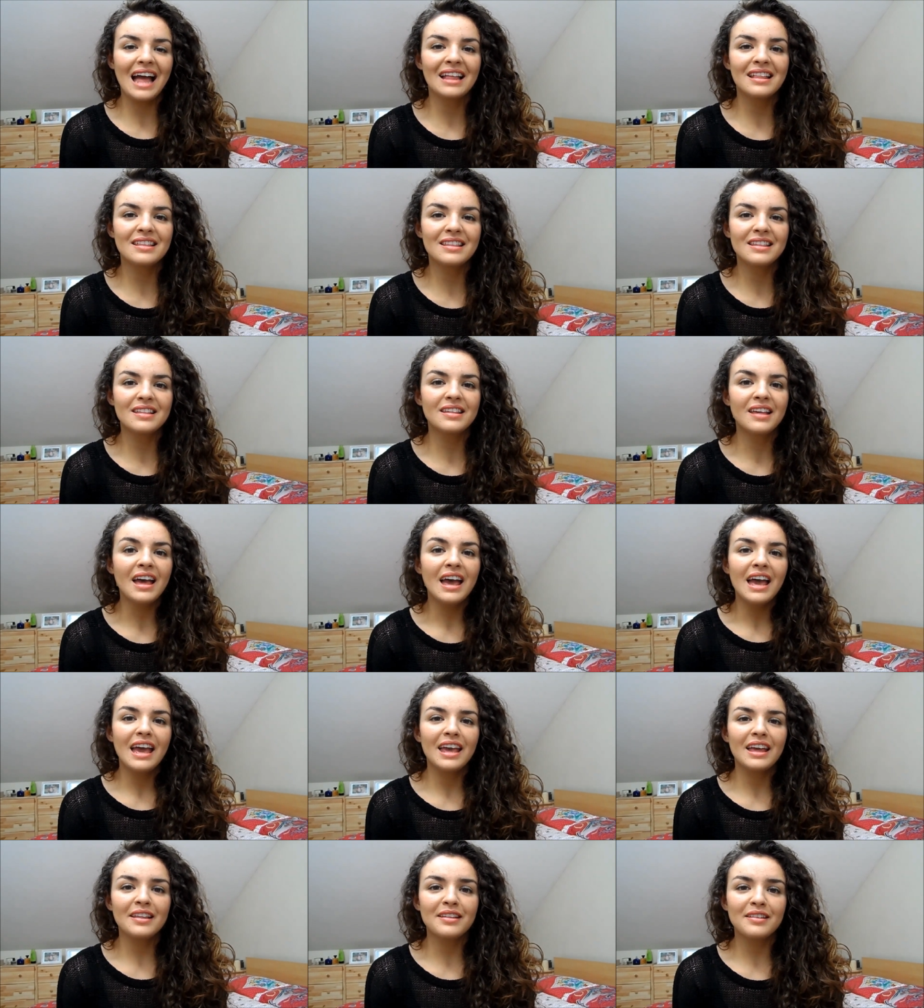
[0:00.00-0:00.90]
and
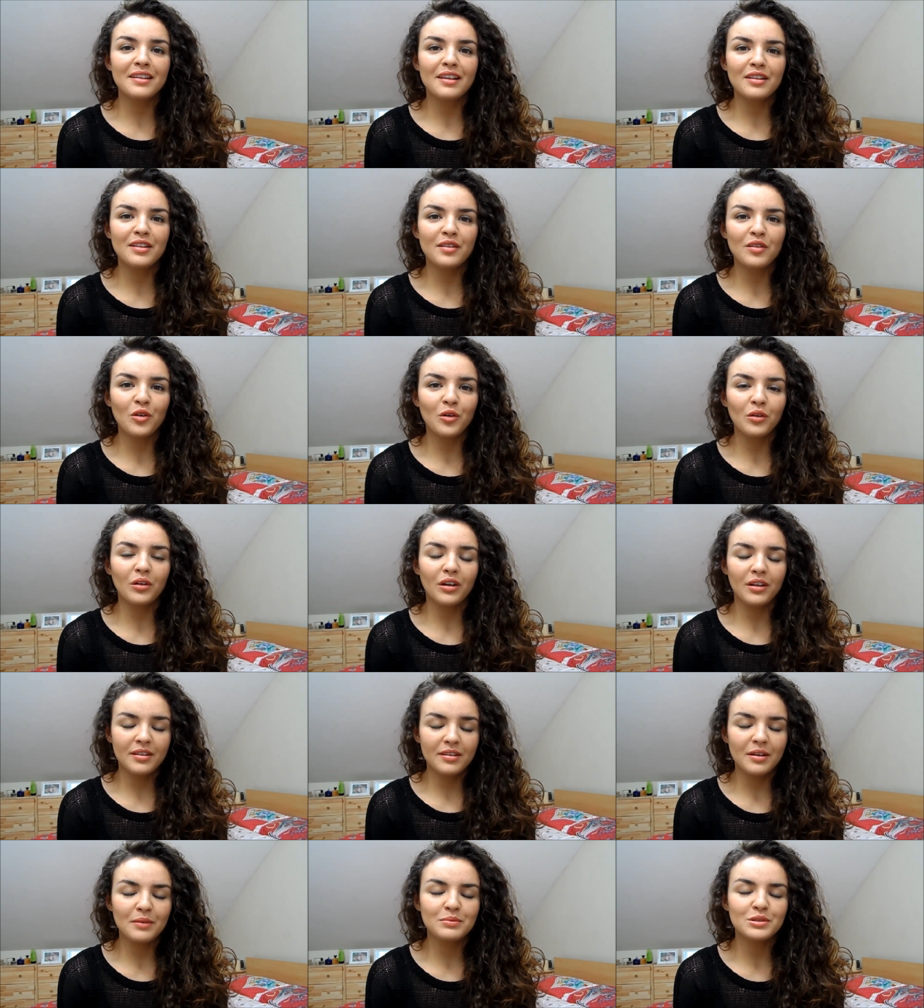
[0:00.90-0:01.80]
it's a
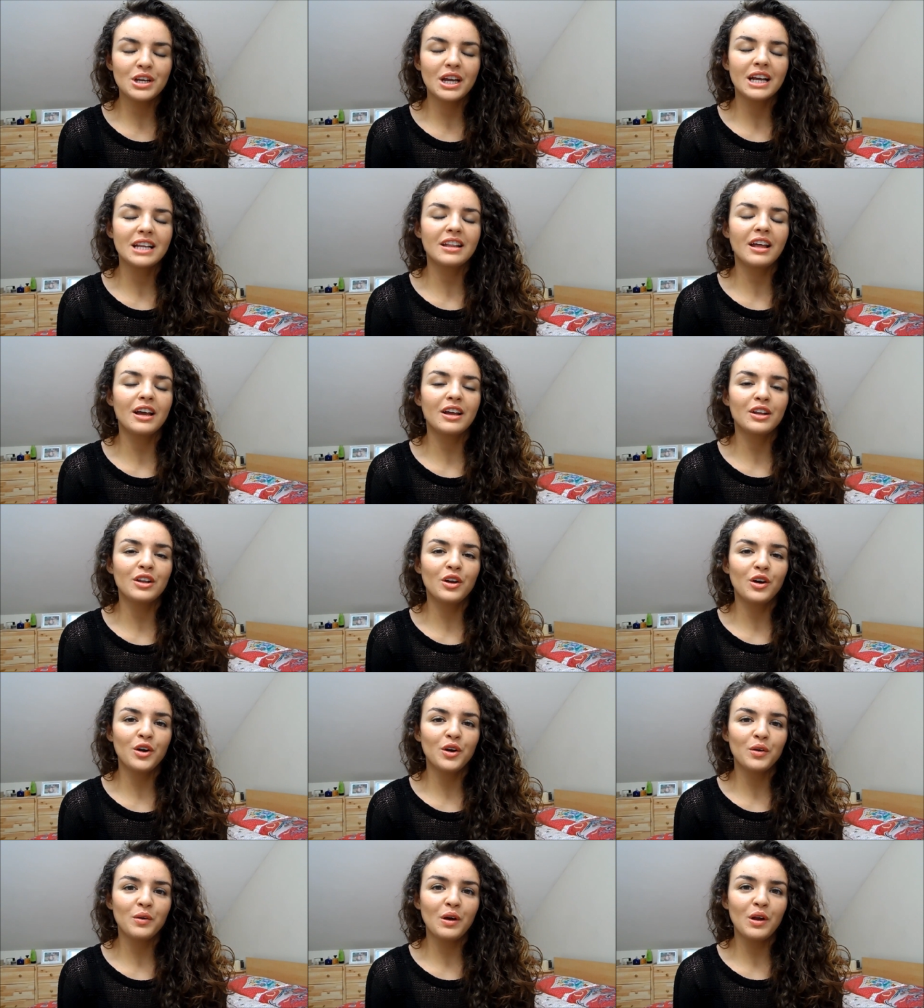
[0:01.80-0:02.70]
subject that I
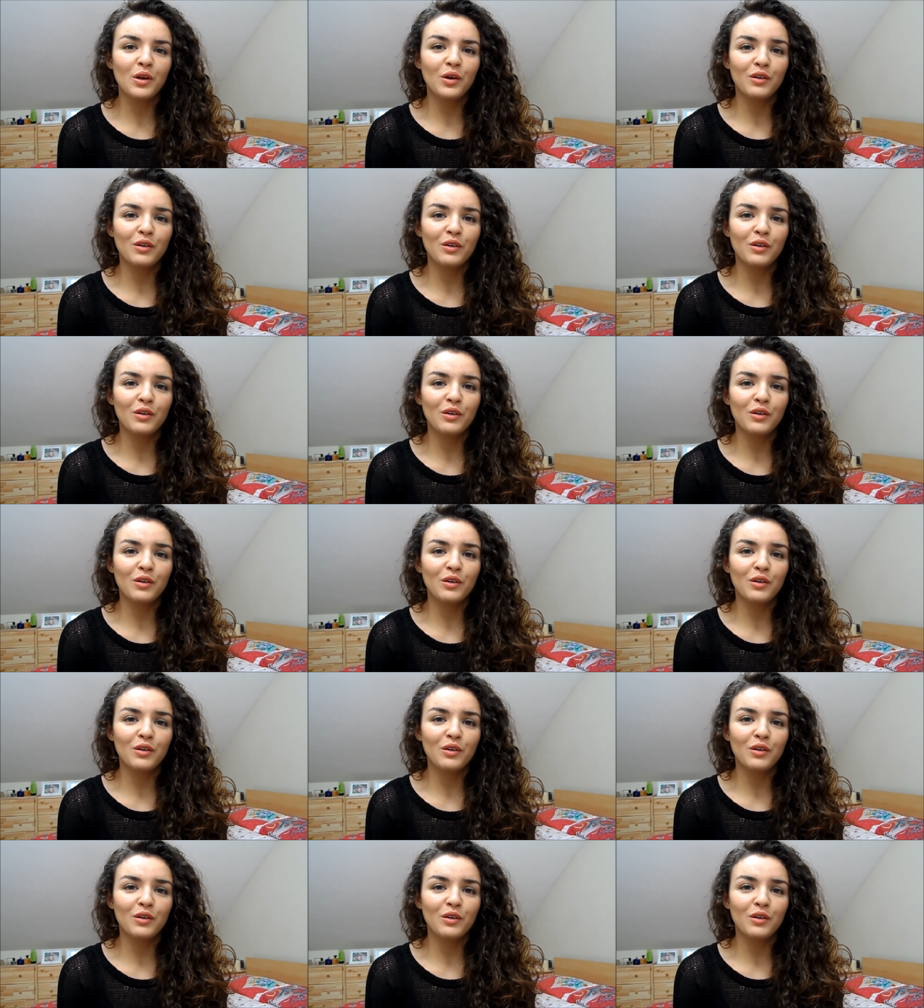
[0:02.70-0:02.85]
know